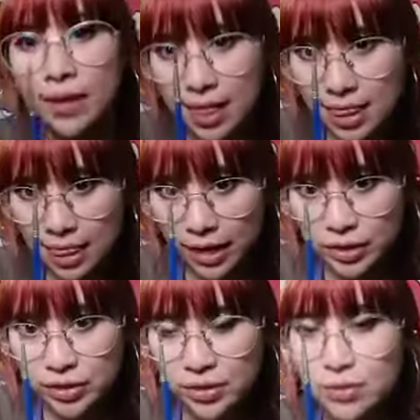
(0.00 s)
like
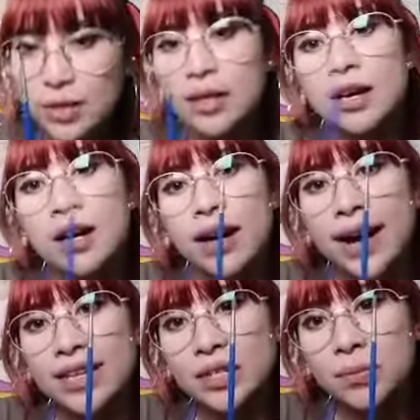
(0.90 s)
so,
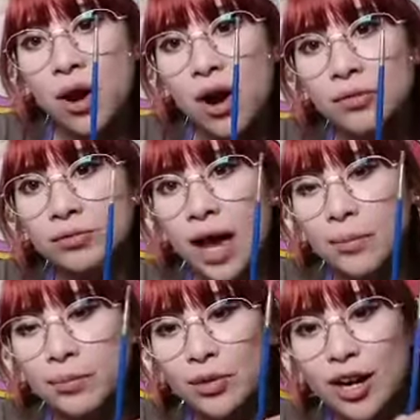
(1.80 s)
a small
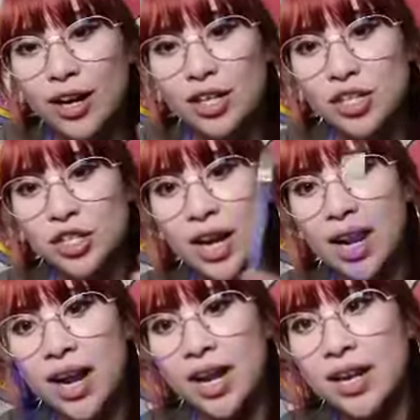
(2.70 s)
flat brush,
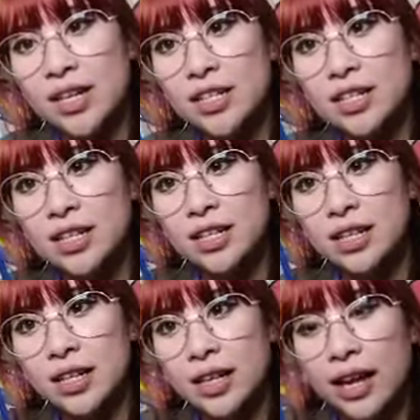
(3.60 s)
and
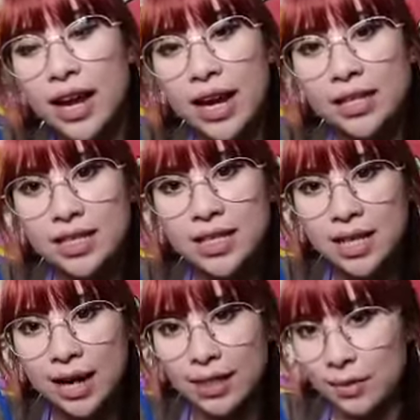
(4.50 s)
a
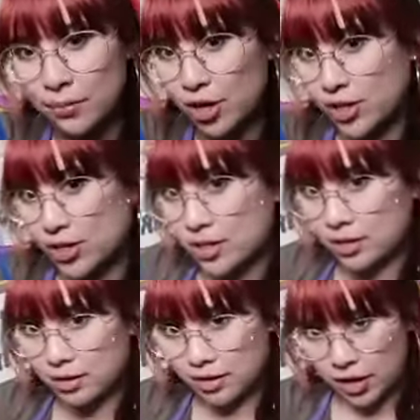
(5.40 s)
detailing brush.
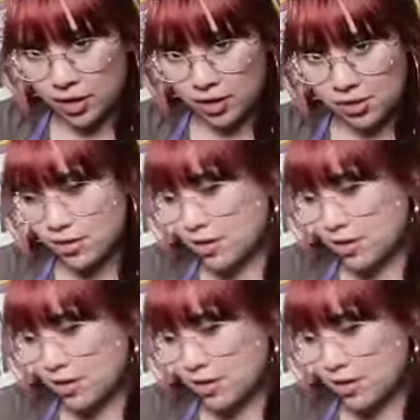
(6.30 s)
There you go.